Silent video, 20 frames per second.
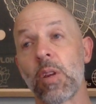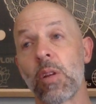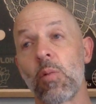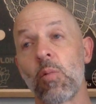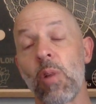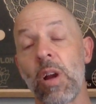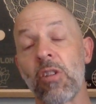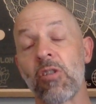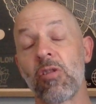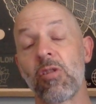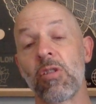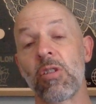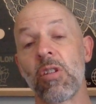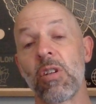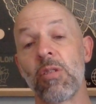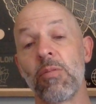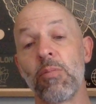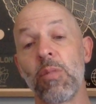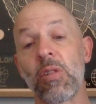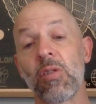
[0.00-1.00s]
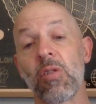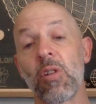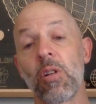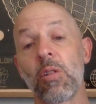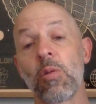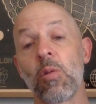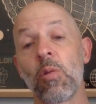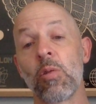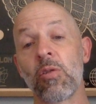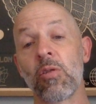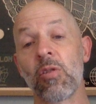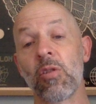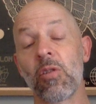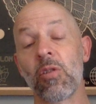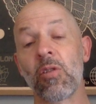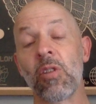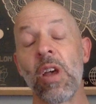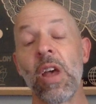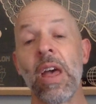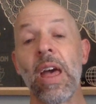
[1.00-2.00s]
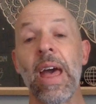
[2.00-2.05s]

Russian missile launches